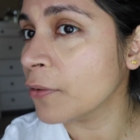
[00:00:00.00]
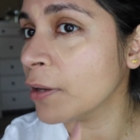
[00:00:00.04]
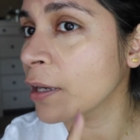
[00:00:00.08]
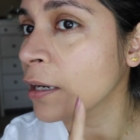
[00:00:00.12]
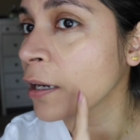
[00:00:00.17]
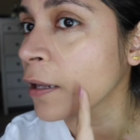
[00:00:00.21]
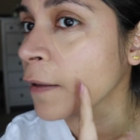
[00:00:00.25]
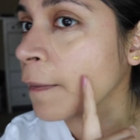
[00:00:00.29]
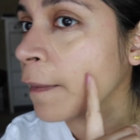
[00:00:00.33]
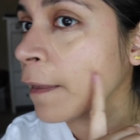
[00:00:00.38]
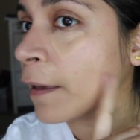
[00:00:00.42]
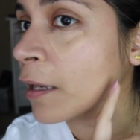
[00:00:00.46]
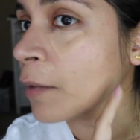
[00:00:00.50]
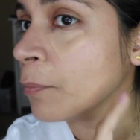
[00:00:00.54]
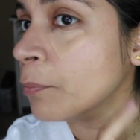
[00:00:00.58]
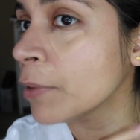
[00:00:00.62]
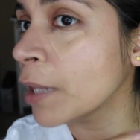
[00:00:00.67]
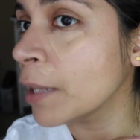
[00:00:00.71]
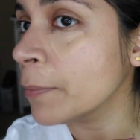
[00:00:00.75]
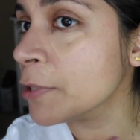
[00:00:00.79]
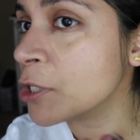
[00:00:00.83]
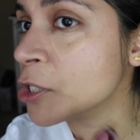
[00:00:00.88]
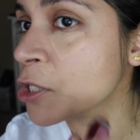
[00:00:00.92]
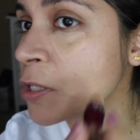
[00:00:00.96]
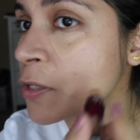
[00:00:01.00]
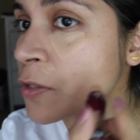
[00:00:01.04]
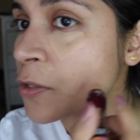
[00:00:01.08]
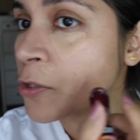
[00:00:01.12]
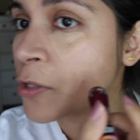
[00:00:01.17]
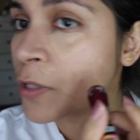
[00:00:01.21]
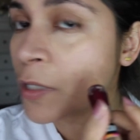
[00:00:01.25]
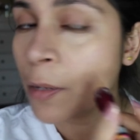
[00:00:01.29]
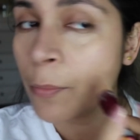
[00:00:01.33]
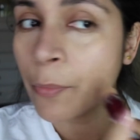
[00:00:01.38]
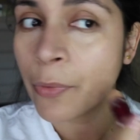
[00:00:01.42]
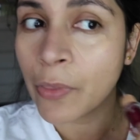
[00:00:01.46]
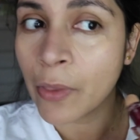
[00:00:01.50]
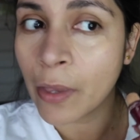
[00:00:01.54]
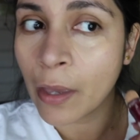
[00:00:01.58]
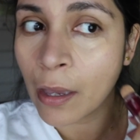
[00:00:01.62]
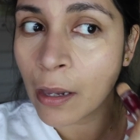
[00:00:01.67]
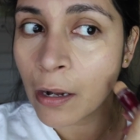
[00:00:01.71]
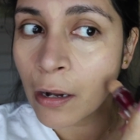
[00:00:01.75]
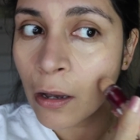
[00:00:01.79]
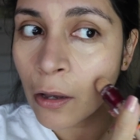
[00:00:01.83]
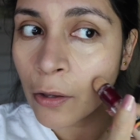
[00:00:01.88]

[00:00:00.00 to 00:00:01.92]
any like blemishes or something,